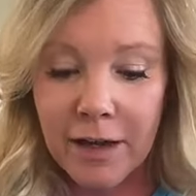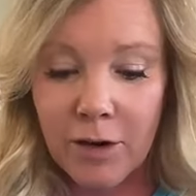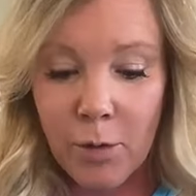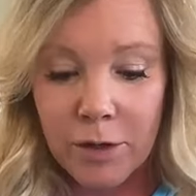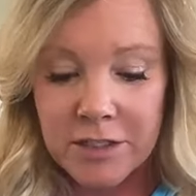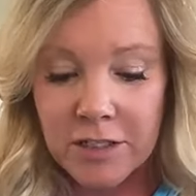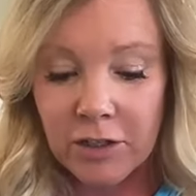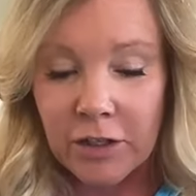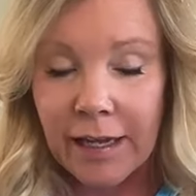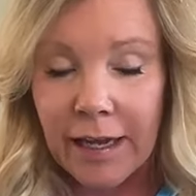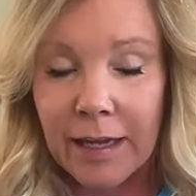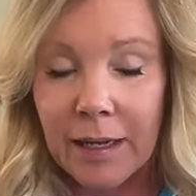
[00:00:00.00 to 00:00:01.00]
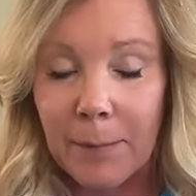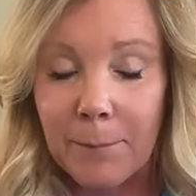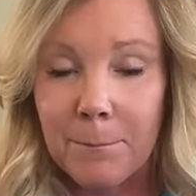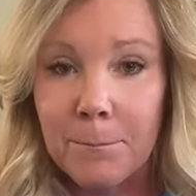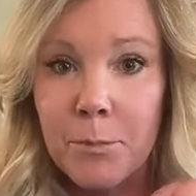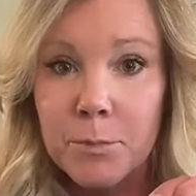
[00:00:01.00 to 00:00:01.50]
or until a
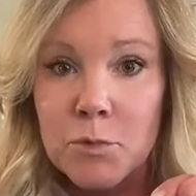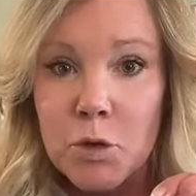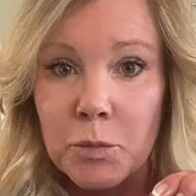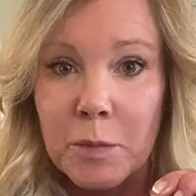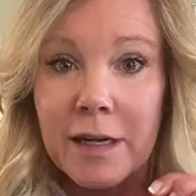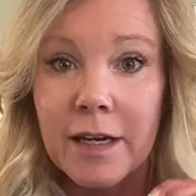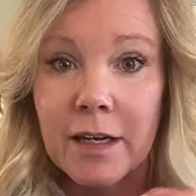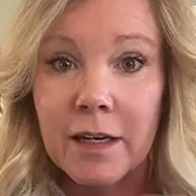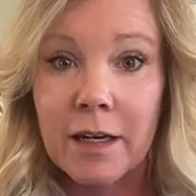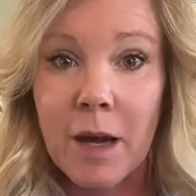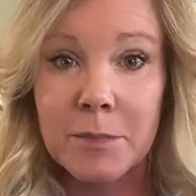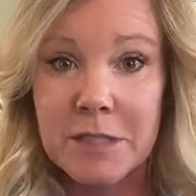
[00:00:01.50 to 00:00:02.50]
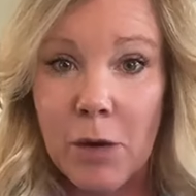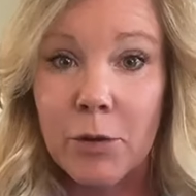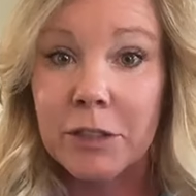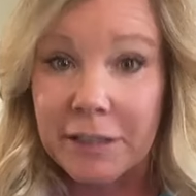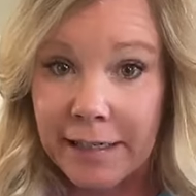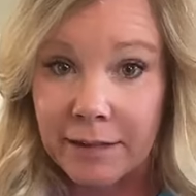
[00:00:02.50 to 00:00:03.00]
toothpick comes out
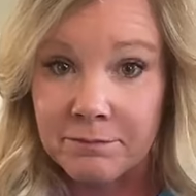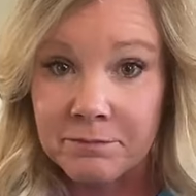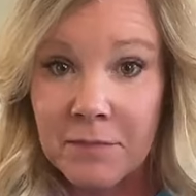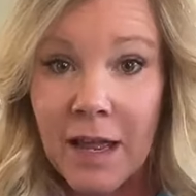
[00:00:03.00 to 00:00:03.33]
clean.